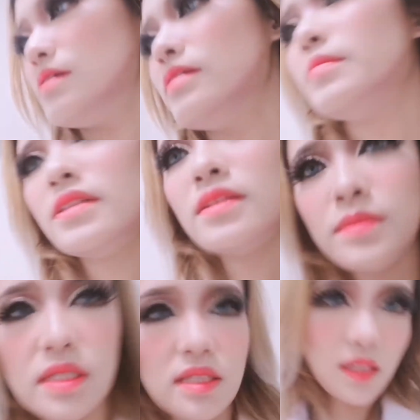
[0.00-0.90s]
in the
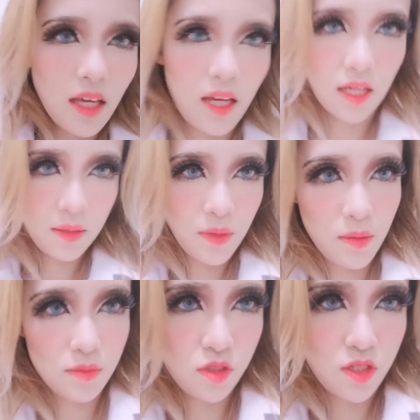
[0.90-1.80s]
meantime, I'm
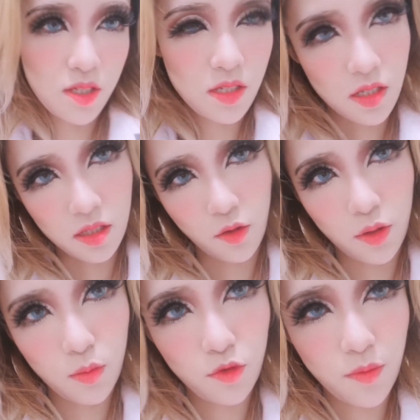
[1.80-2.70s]
just gonna remove
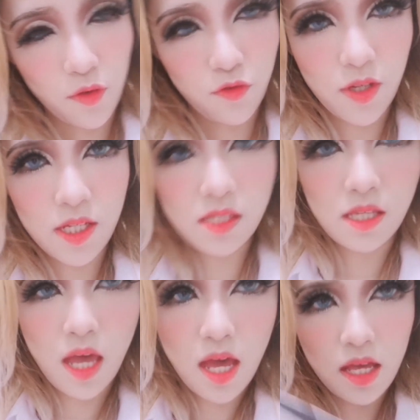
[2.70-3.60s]
my face
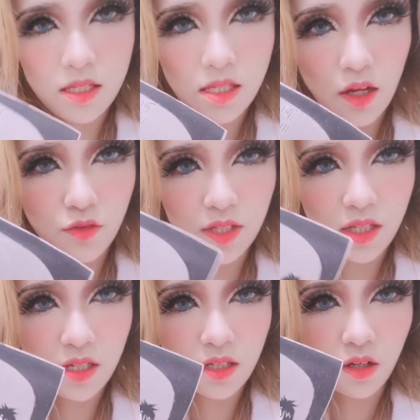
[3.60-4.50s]
and start reading
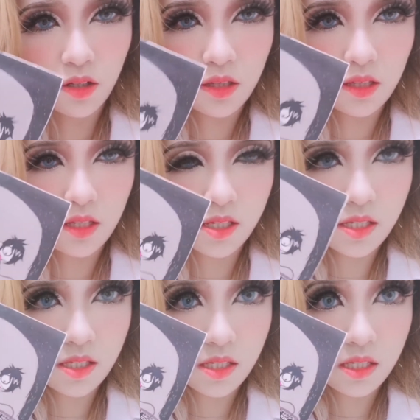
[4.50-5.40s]
on
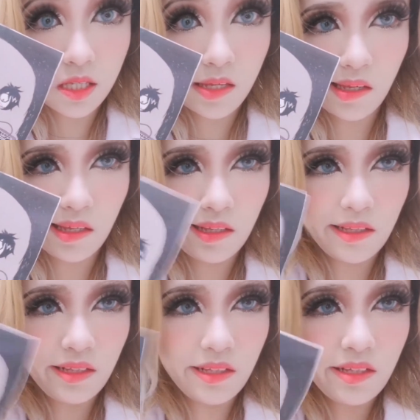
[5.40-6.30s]
this.
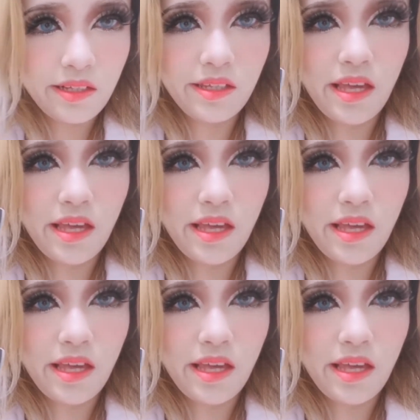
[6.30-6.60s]
Yay.